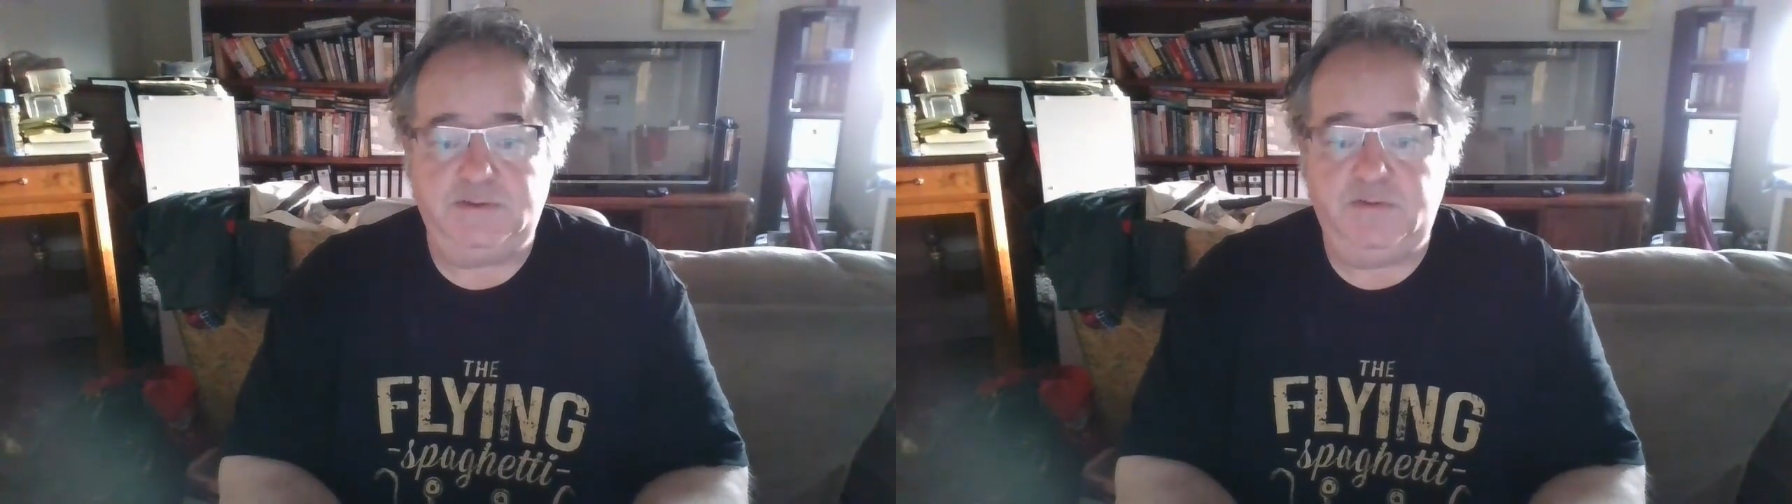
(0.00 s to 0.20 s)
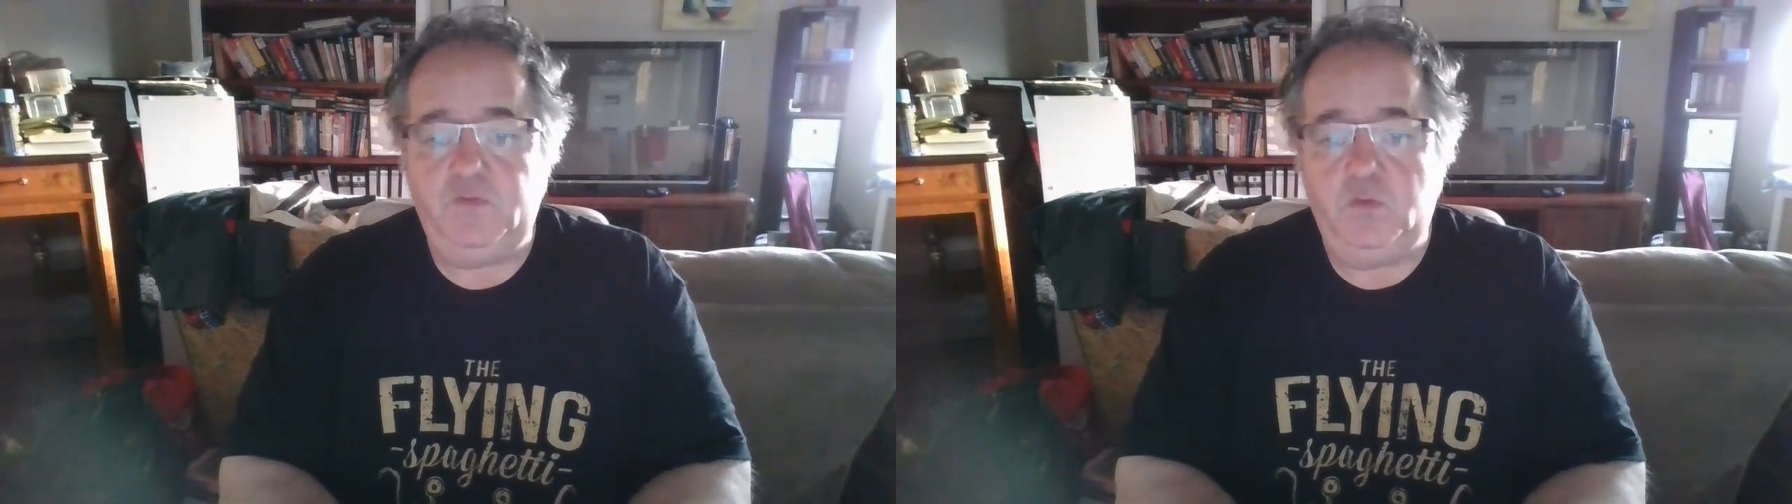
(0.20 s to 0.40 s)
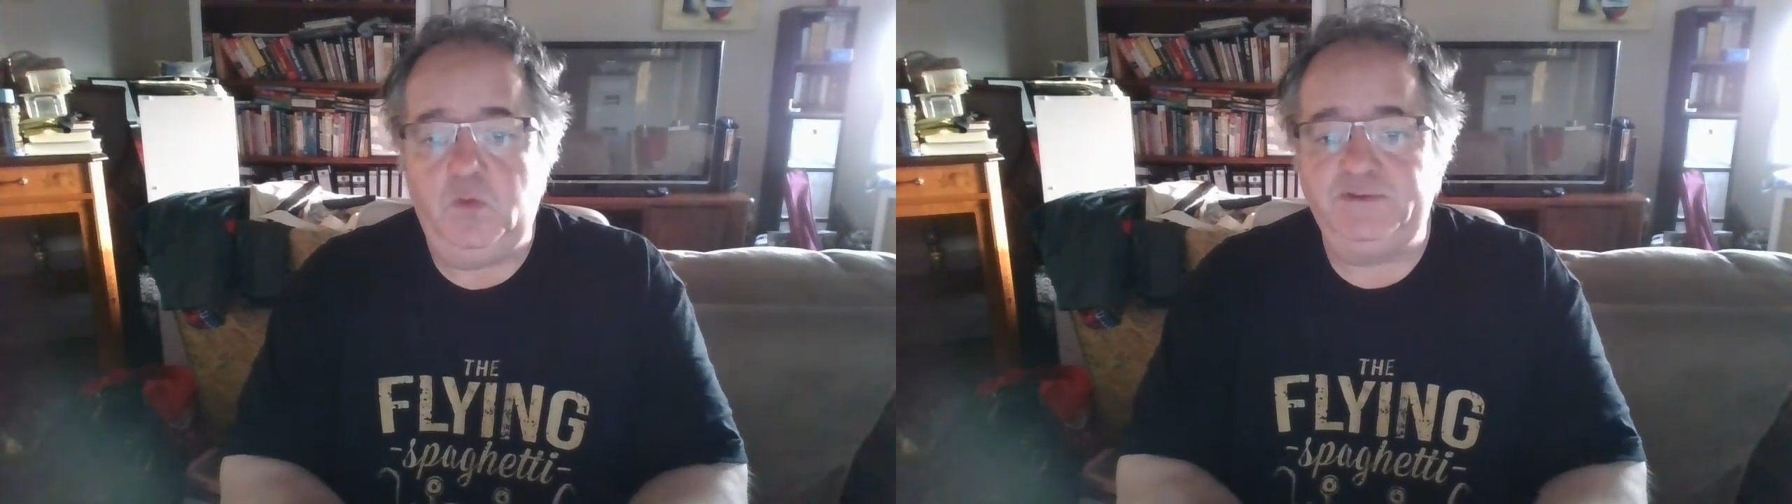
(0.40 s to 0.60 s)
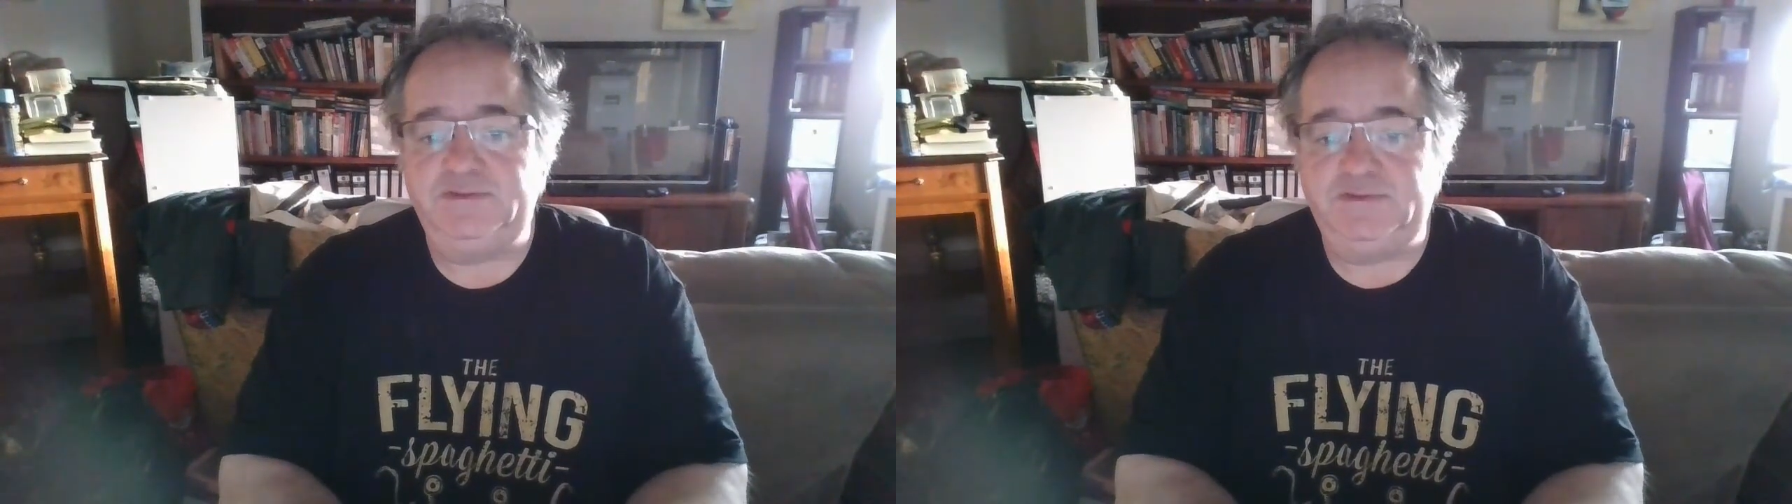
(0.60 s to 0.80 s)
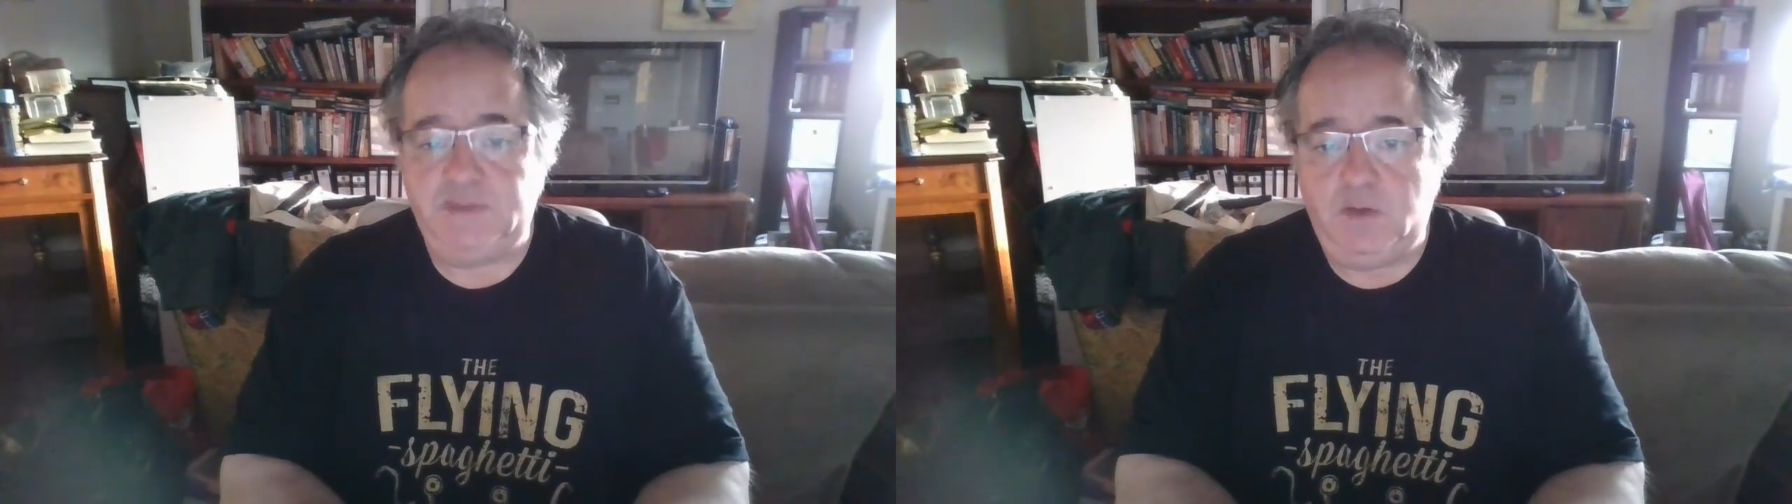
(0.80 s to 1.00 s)
And if you
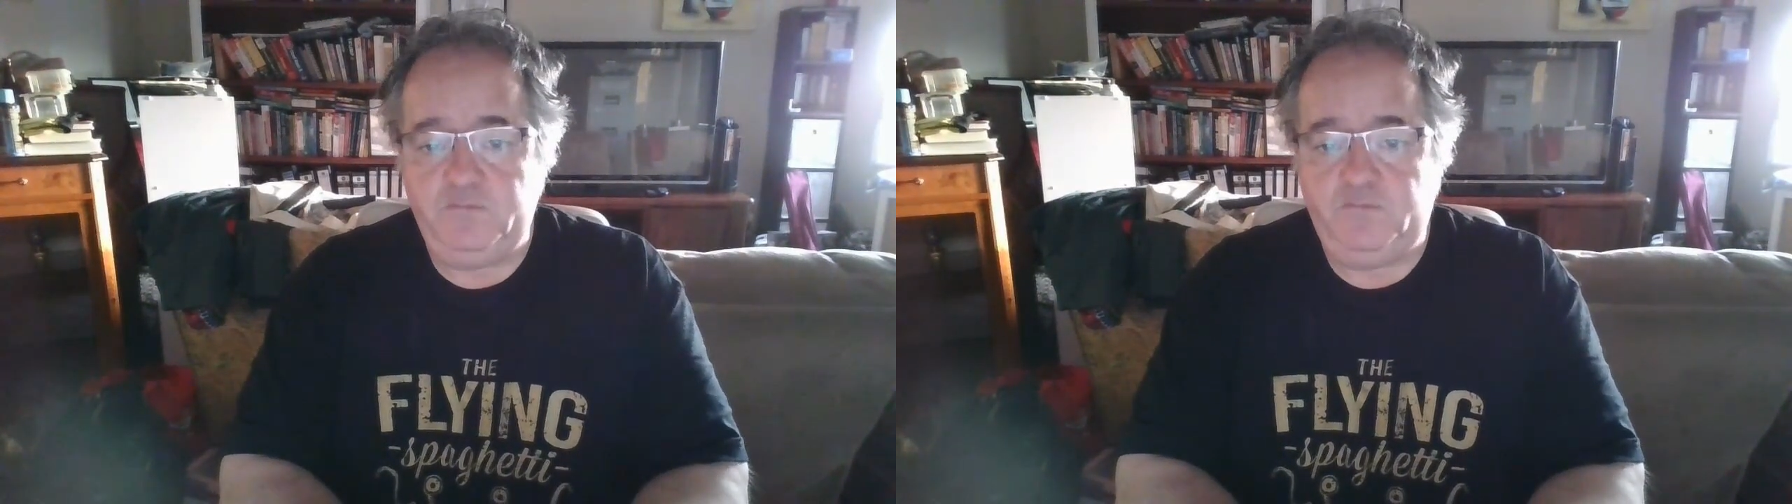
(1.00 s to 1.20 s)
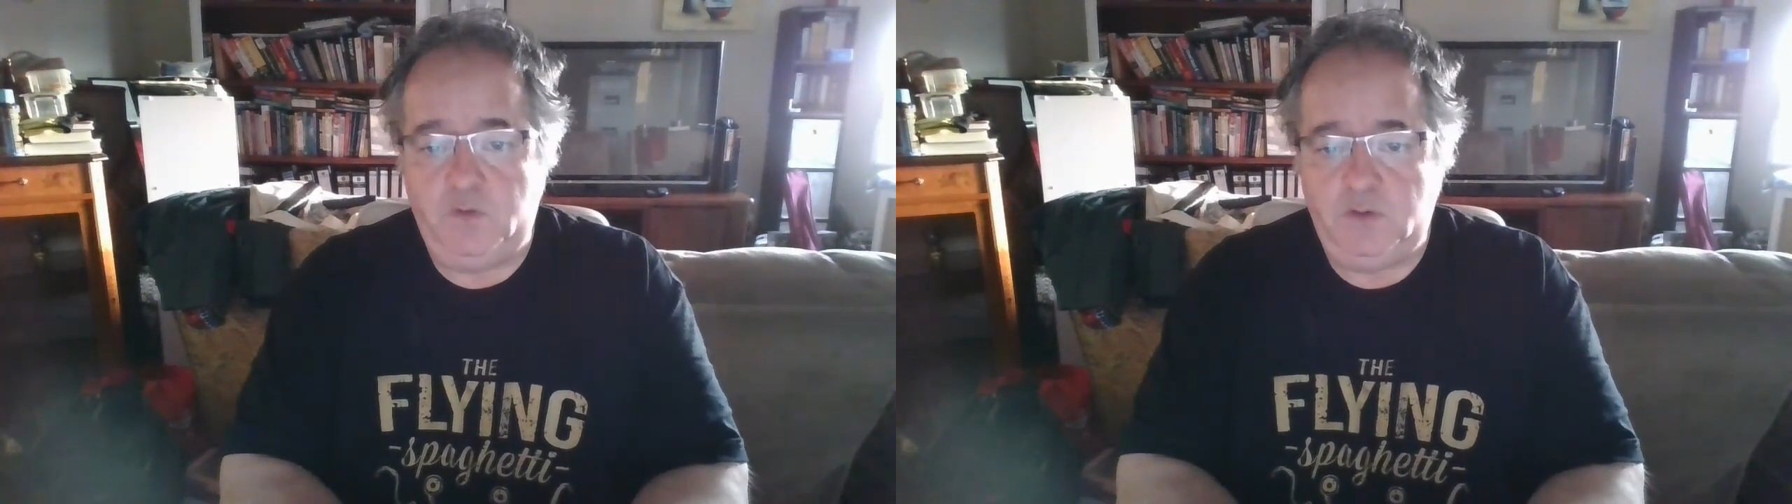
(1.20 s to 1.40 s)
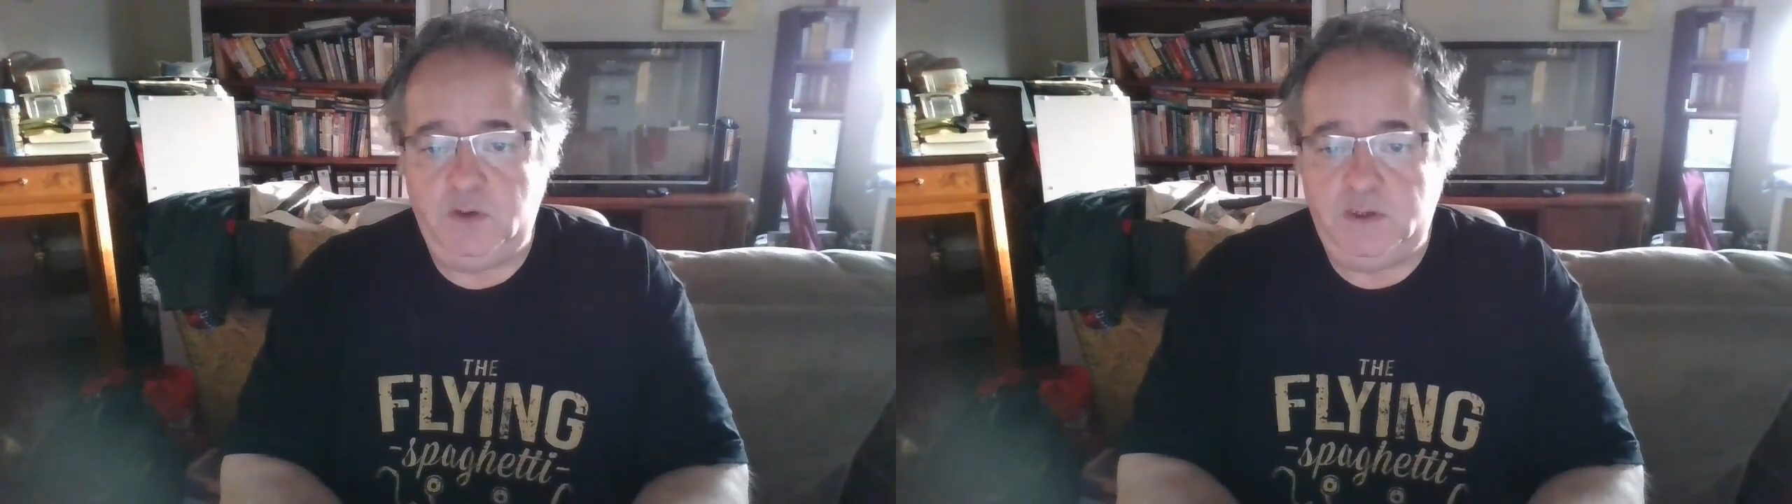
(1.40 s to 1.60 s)
wanted to go further,